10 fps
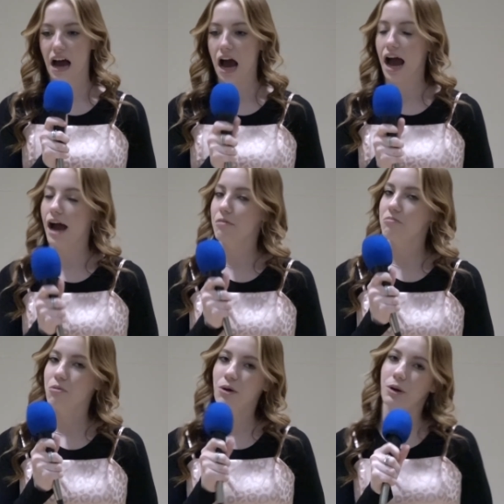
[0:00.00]
I
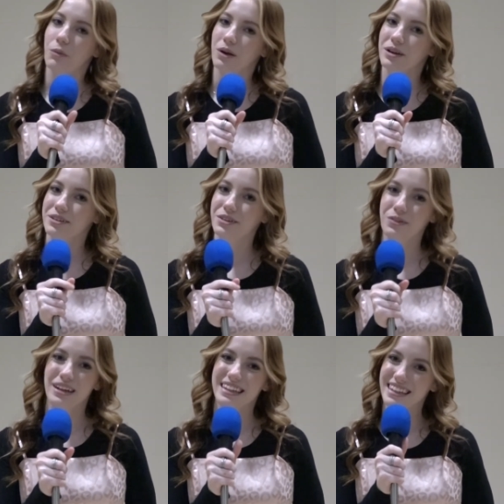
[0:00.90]
wouldn't want to
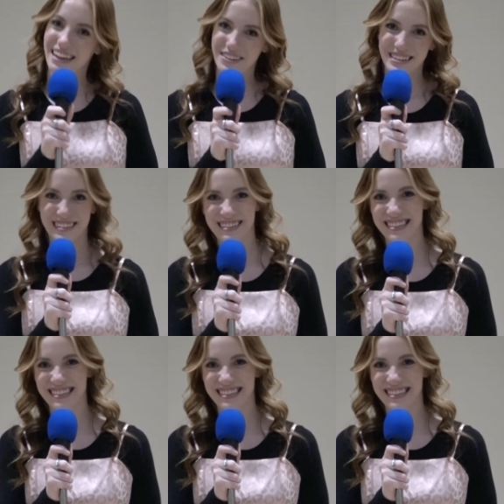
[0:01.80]
do anything else.